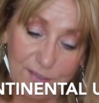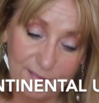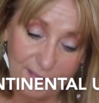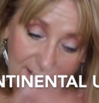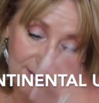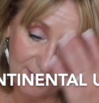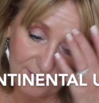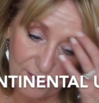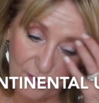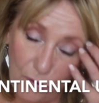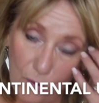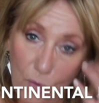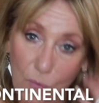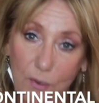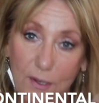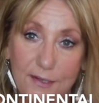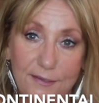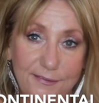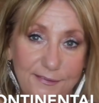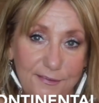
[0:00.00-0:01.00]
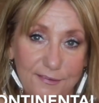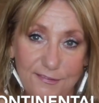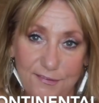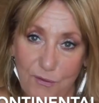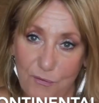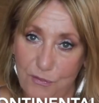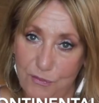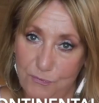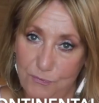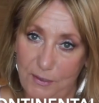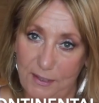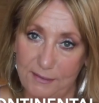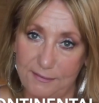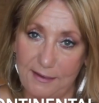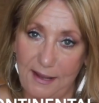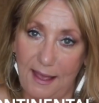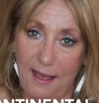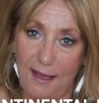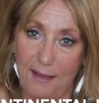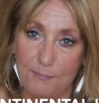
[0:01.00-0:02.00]
just like so, so
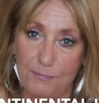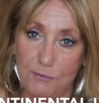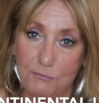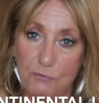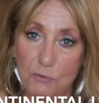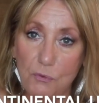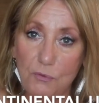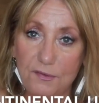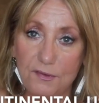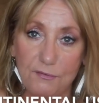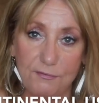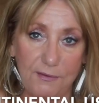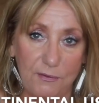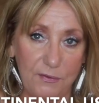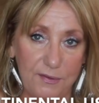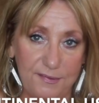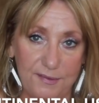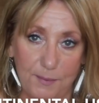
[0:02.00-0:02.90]
thrilled. Um, the rules are very